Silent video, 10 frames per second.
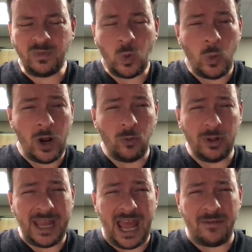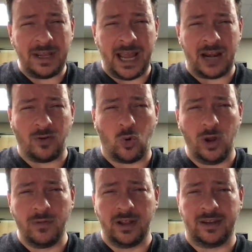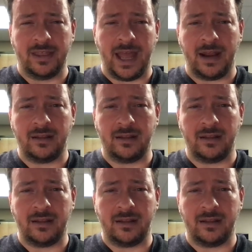we don't really have any kind of equivalent to that.